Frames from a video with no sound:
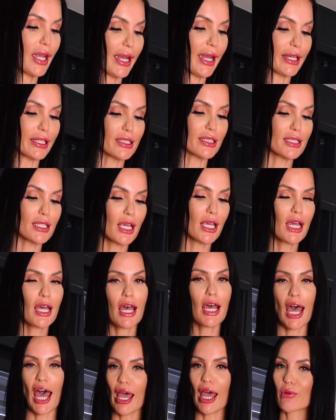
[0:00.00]
And
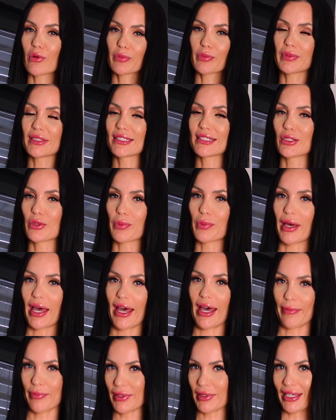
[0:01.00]
I would be super
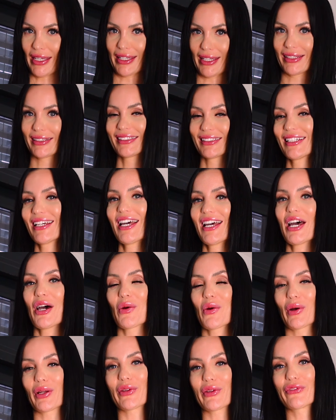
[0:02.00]
happy
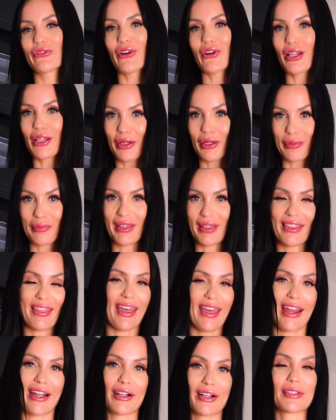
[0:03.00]
on you following me
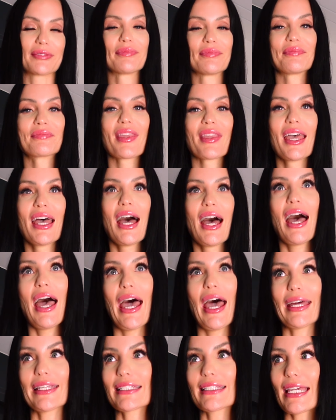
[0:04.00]
there.
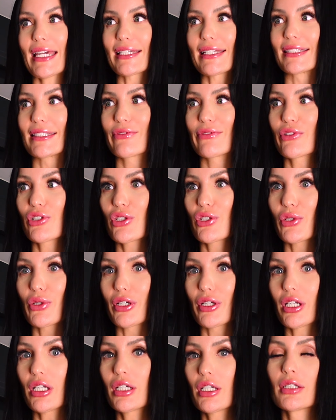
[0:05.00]
And yes, for
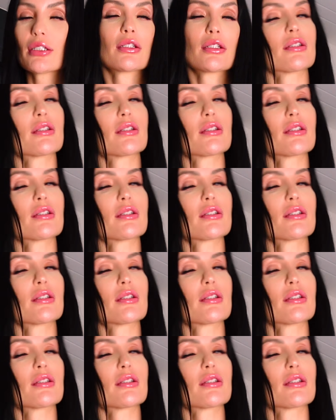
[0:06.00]
sure,